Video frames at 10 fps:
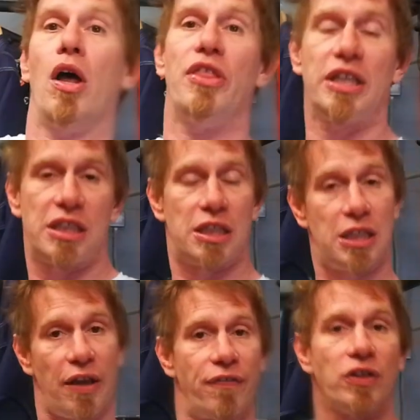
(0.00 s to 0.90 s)
And this is
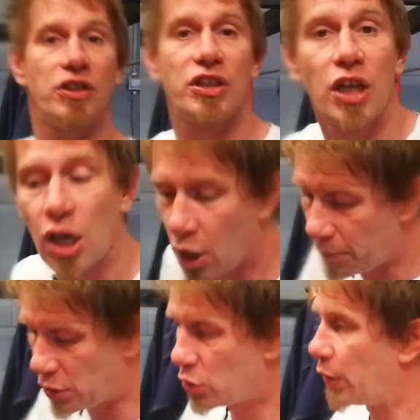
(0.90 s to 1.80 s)
the difference
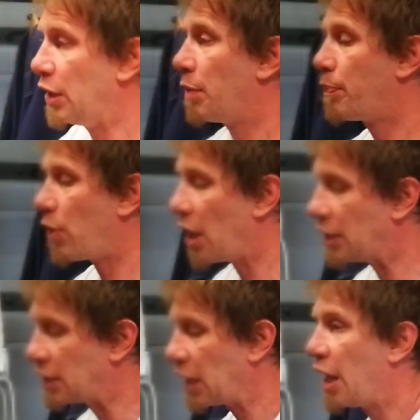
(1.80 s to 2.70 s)
between the
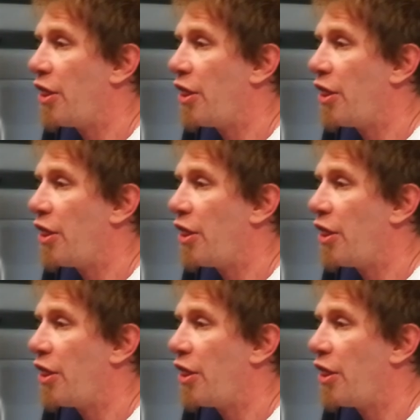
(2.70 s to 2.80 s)
brands.